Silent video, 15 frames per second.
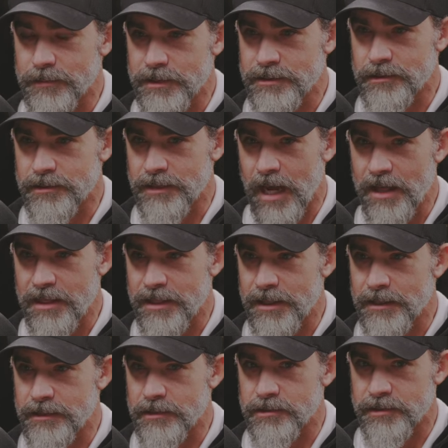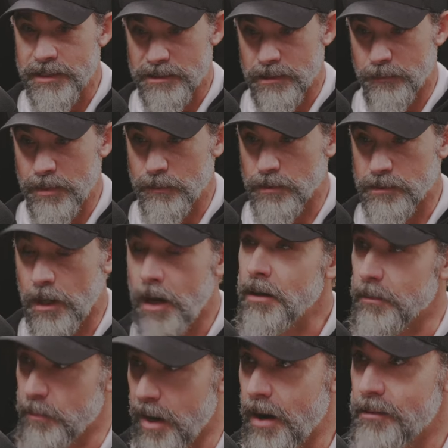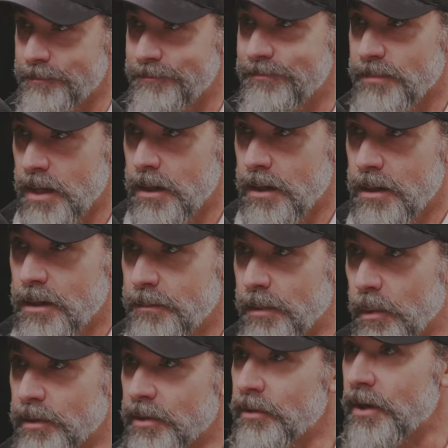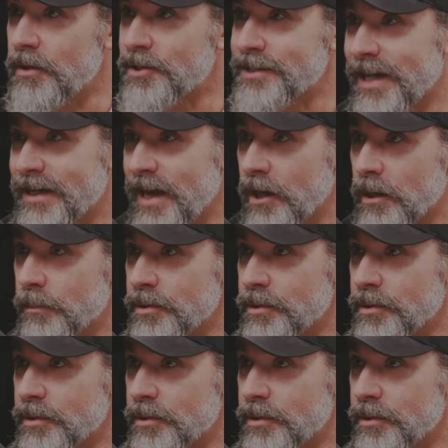these are not things, these are things that people talk about, but we don't understand how to